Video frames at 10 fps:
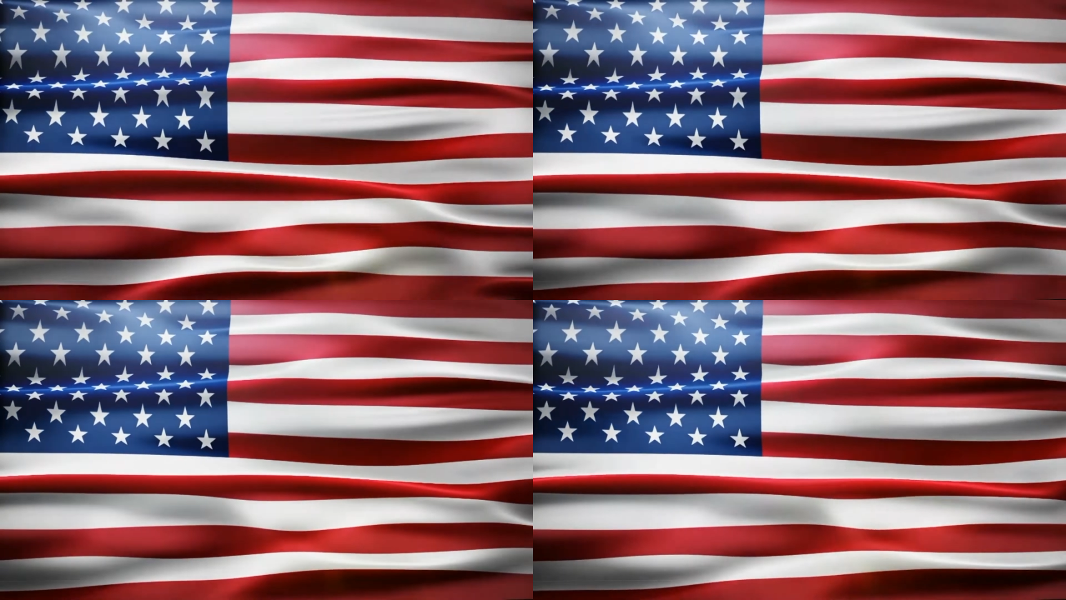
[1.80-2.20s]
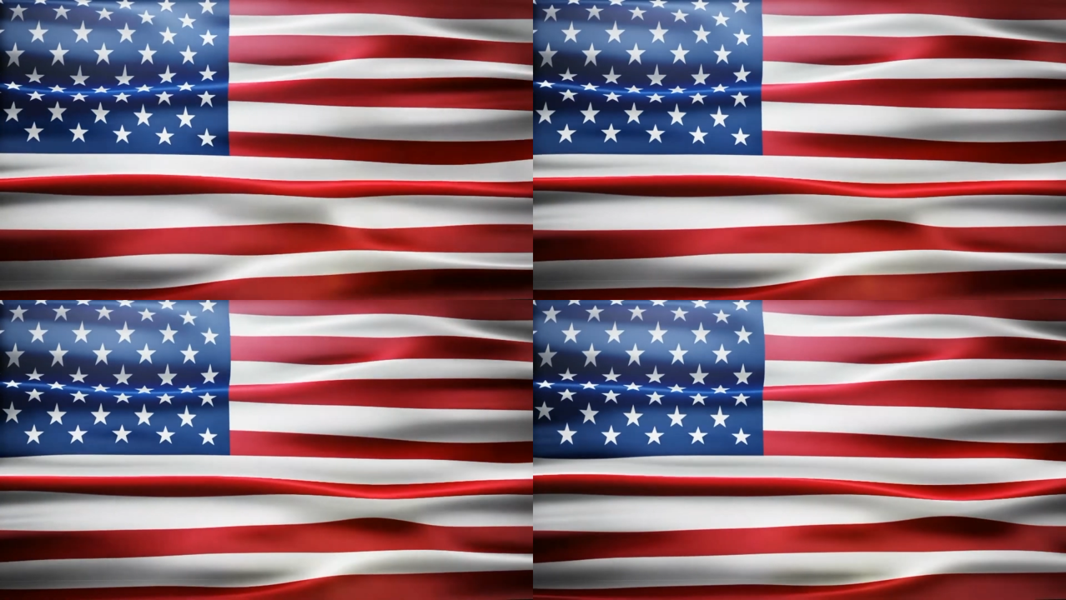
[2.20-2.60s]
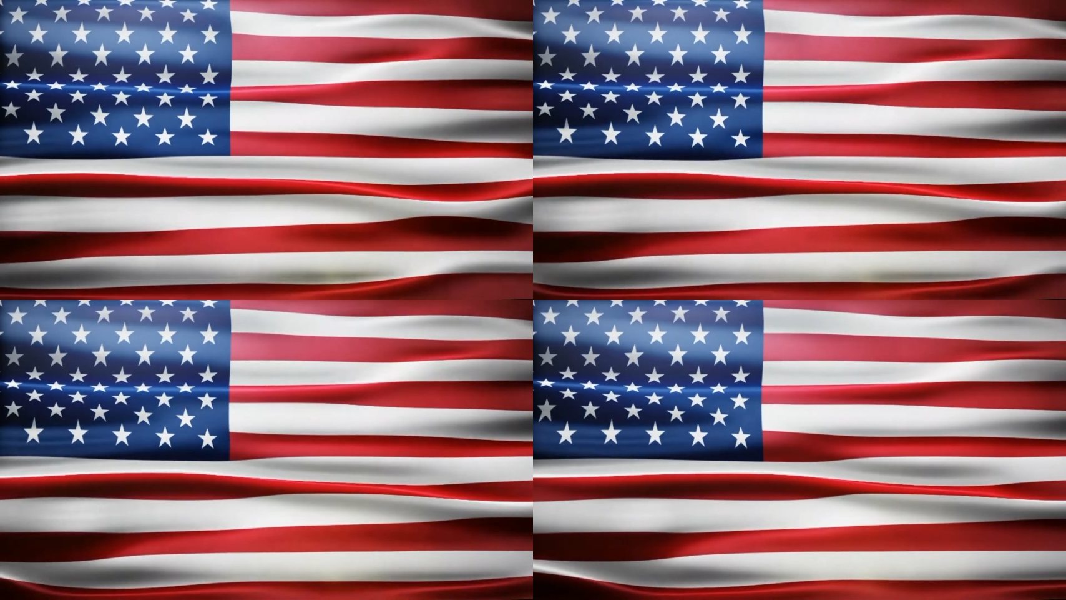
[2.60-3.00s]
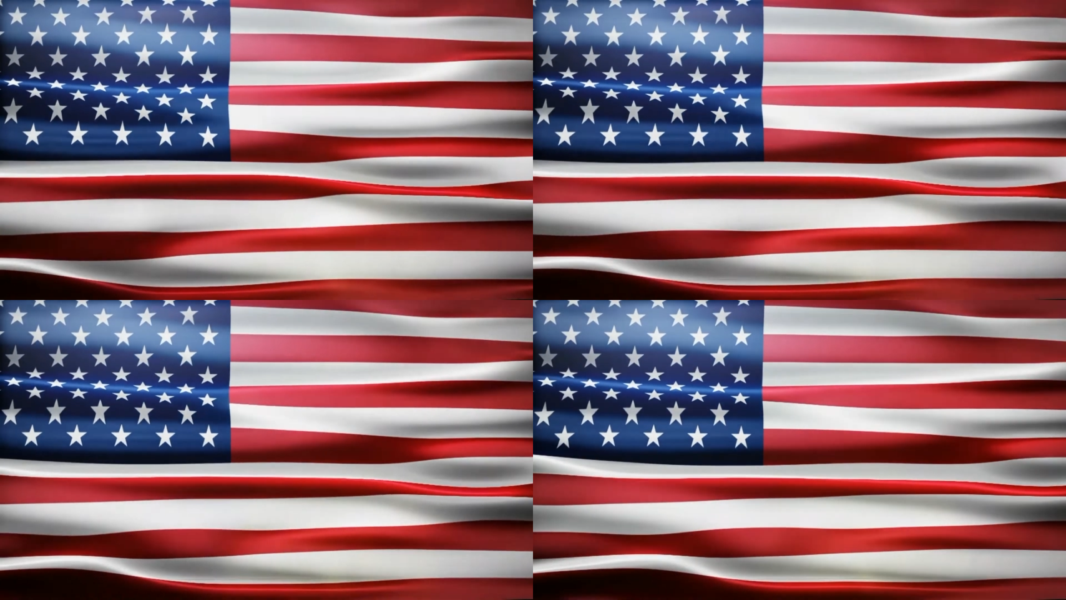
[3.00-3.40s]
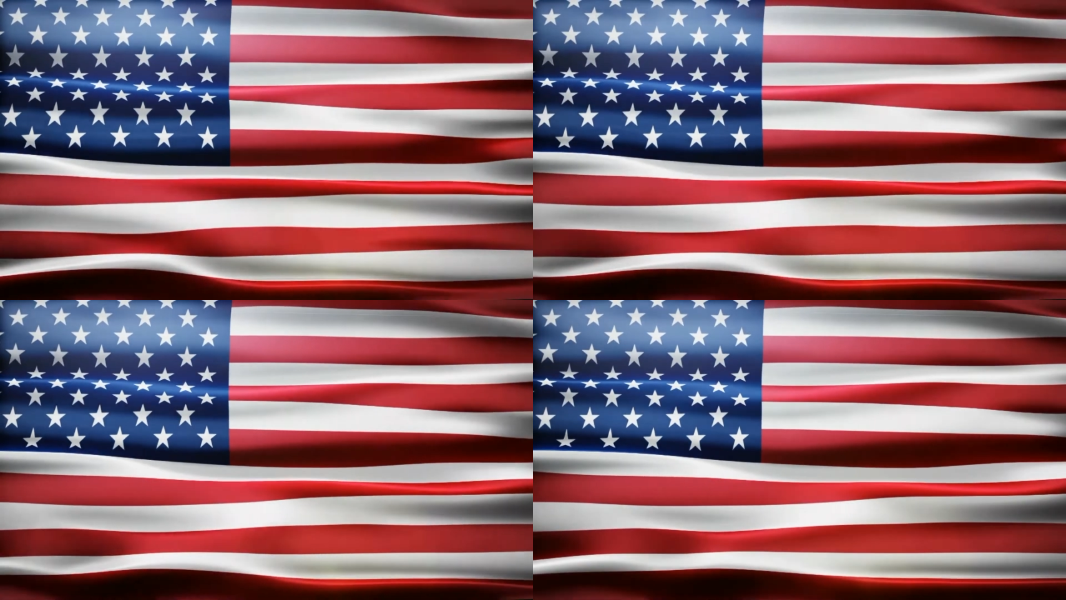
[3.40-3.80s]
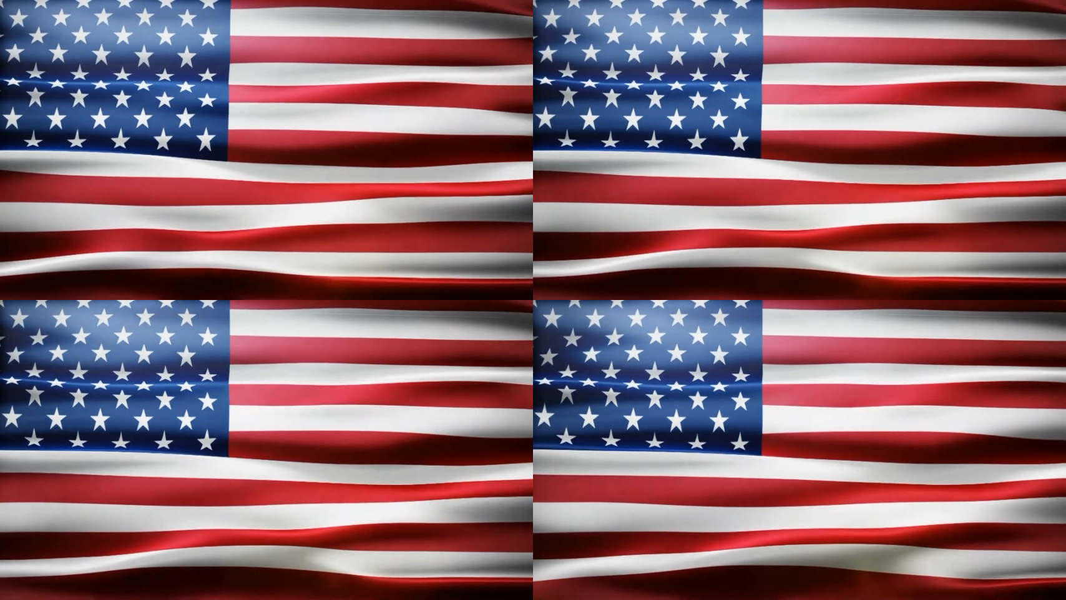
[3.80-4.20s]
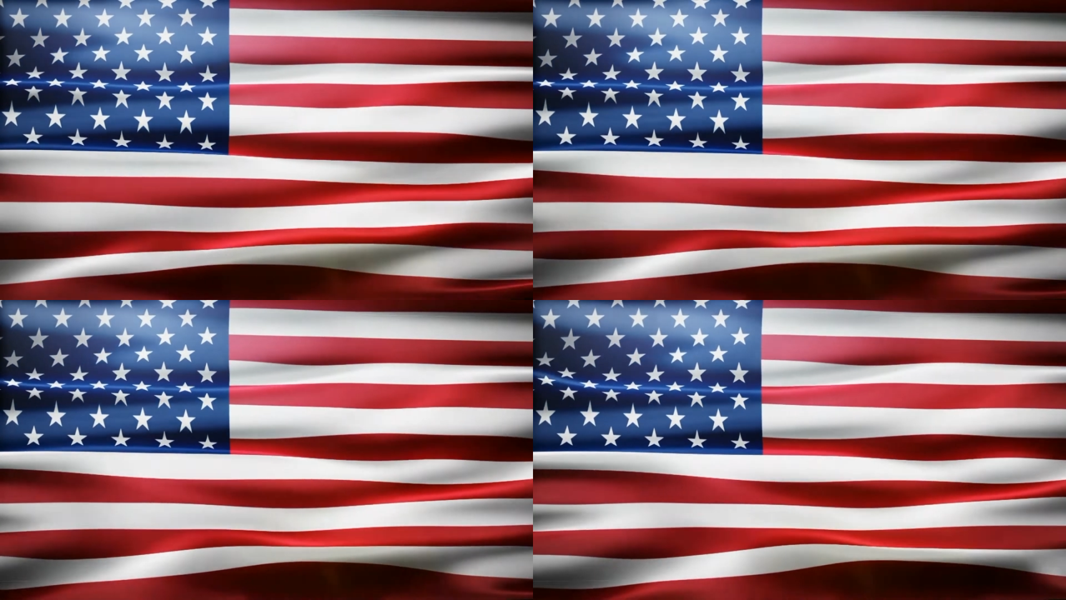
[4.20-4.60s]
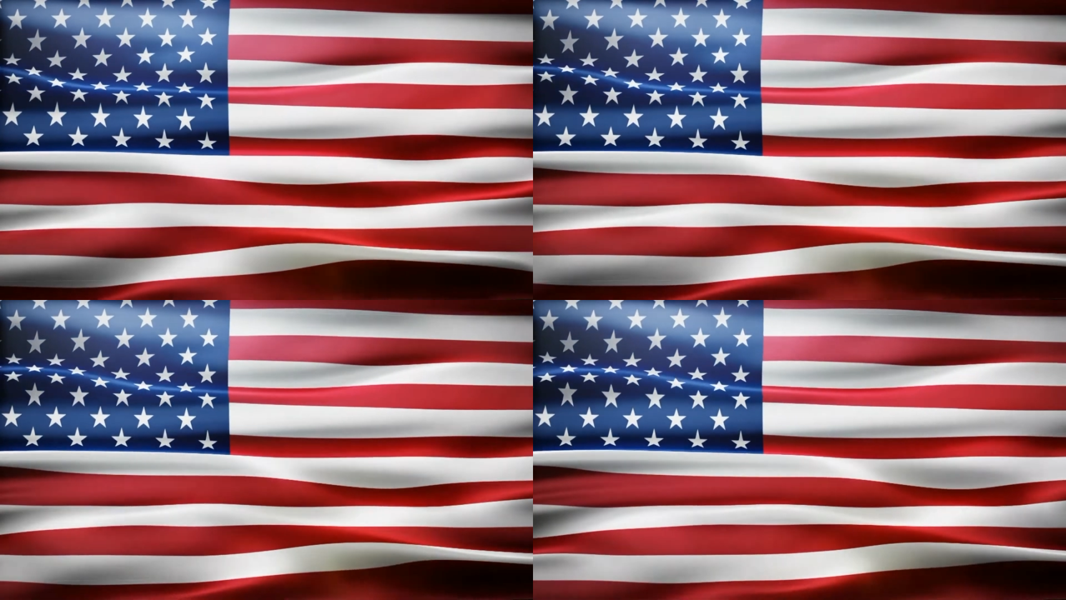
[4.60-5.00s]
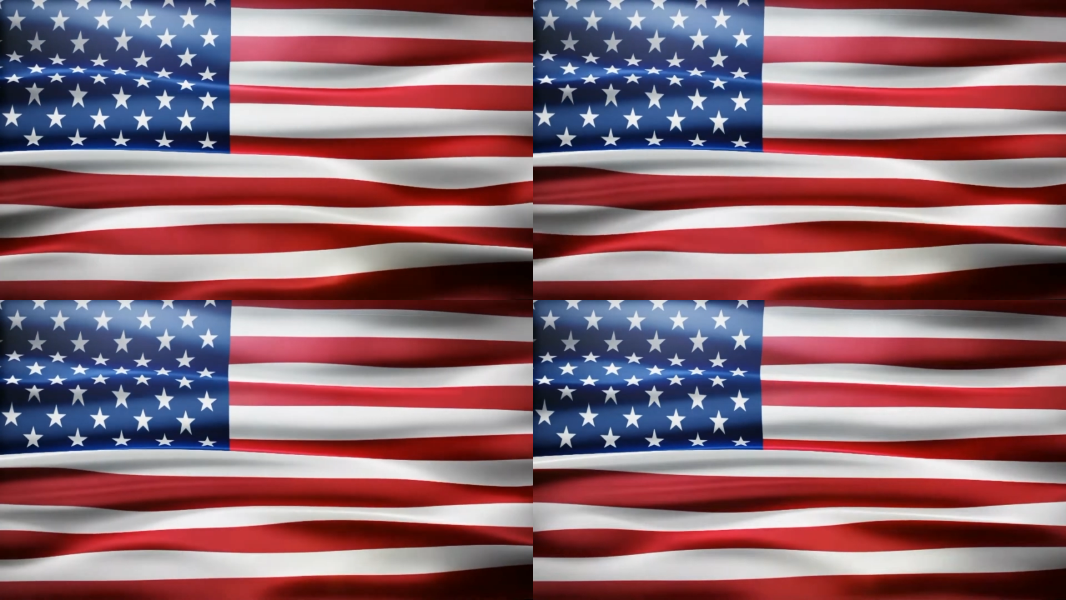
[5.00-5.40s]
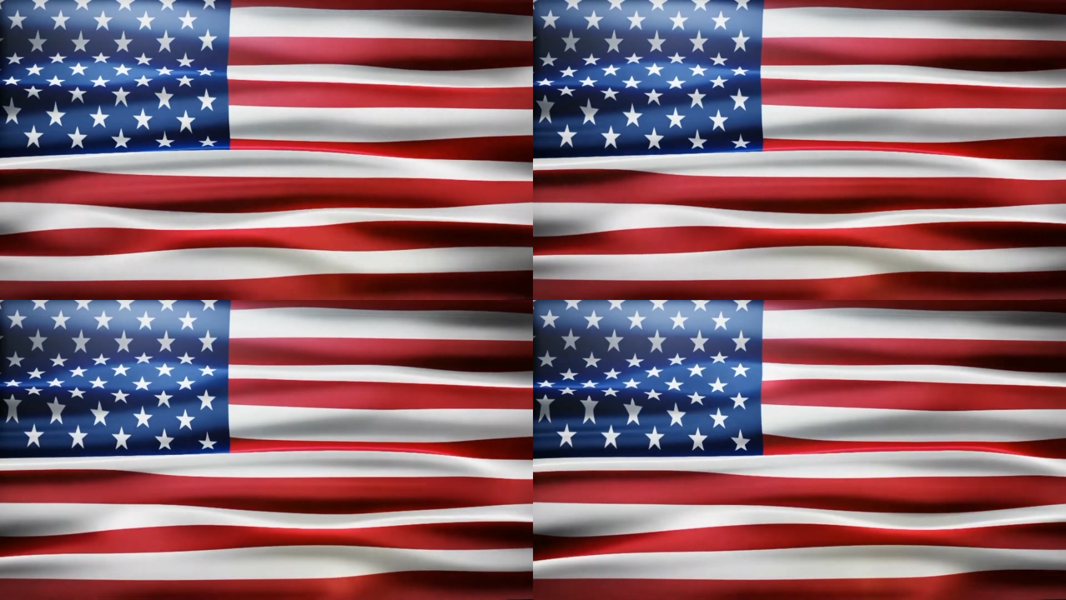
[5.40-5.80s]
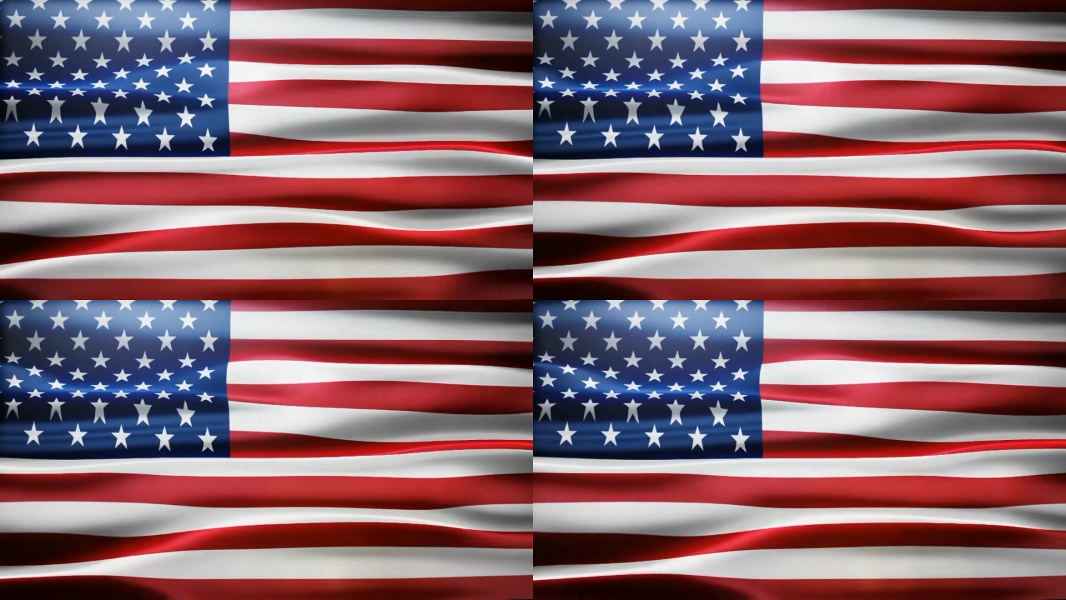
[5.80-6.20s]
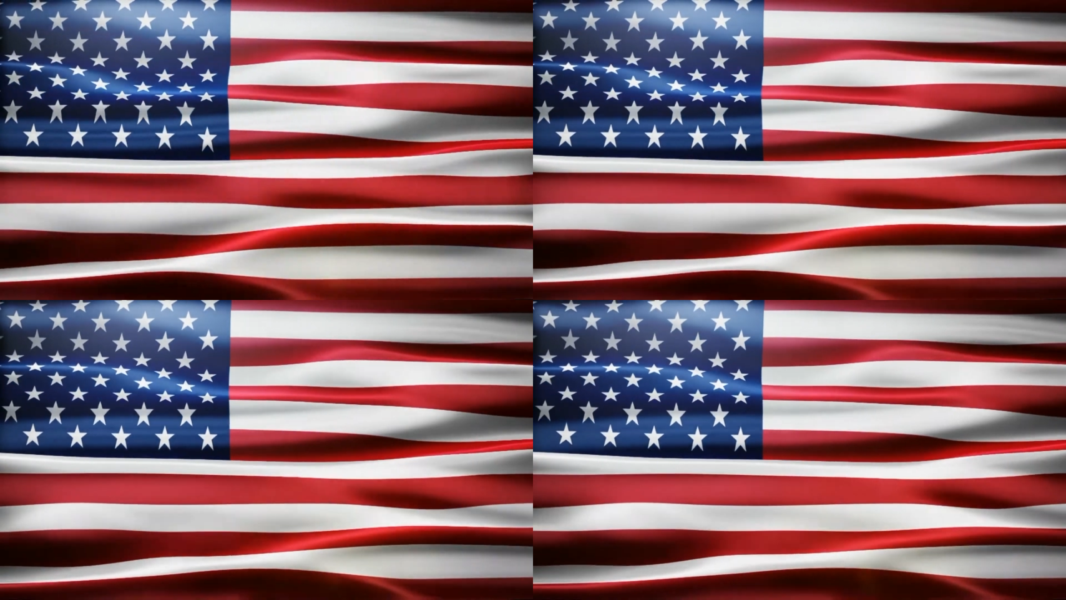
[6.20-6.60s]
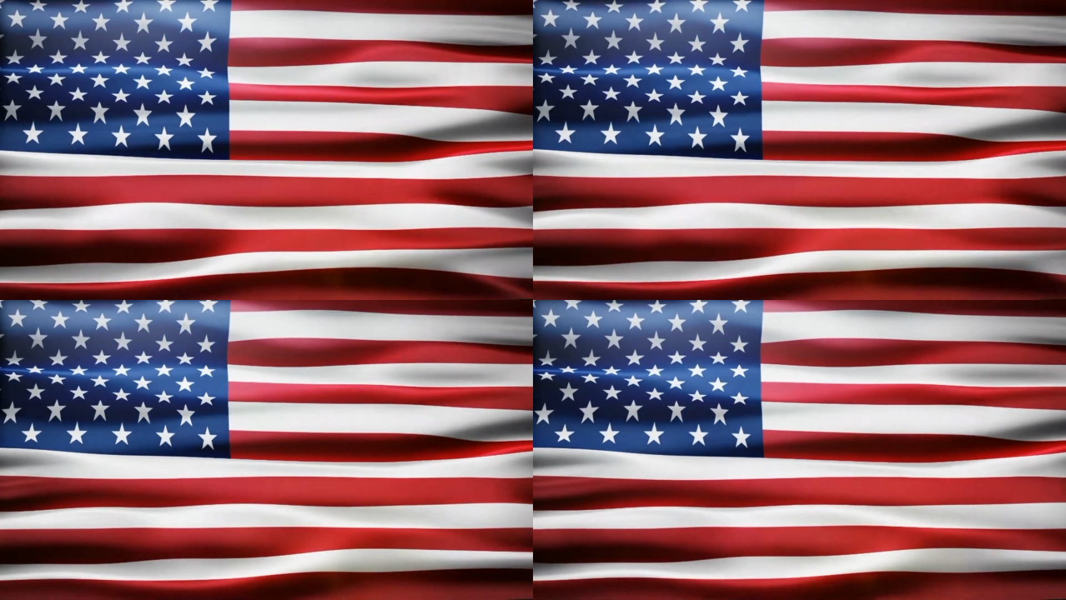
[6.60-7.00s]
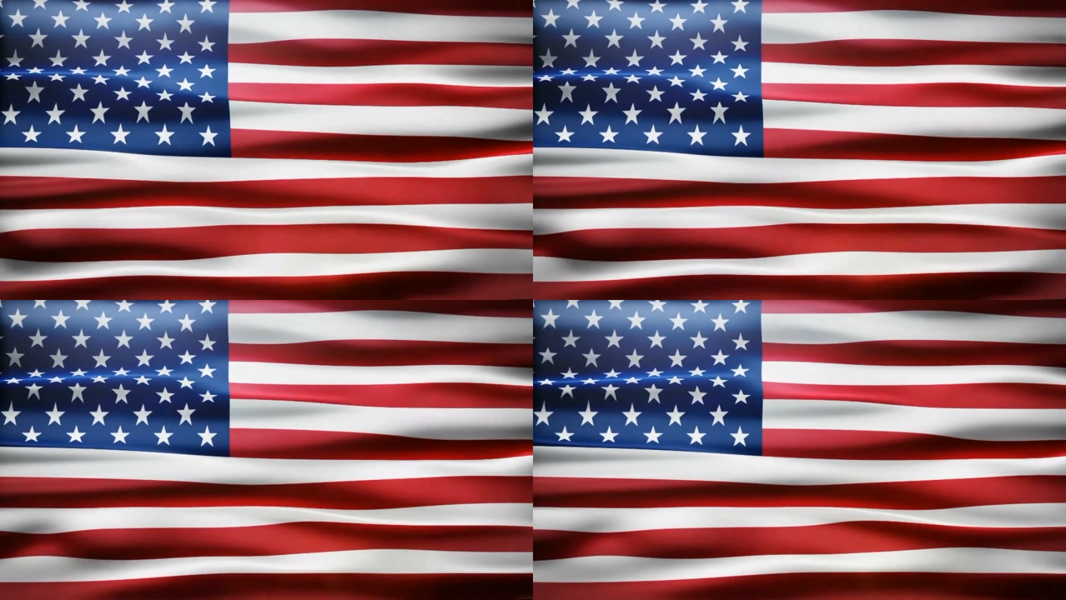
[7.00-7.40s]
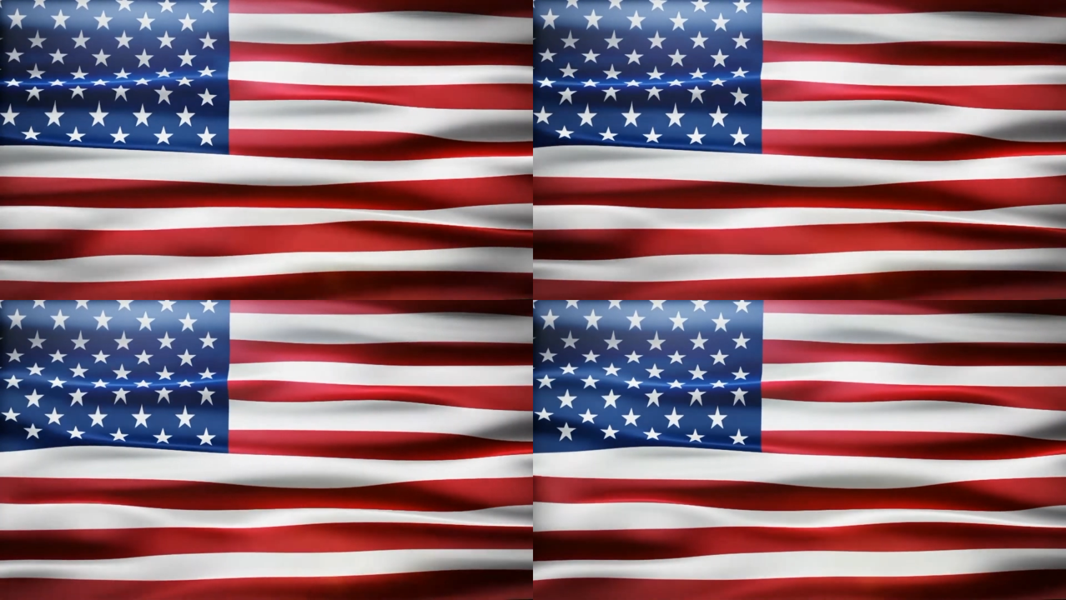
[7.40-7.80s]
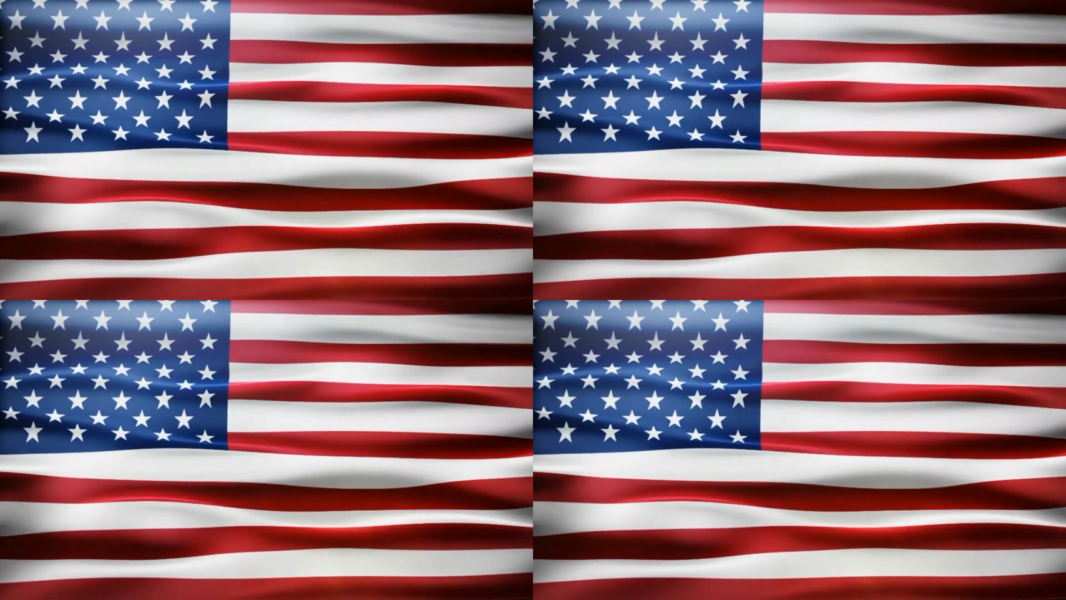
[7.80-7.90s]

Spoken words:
No face is visible, so there are no lips to read.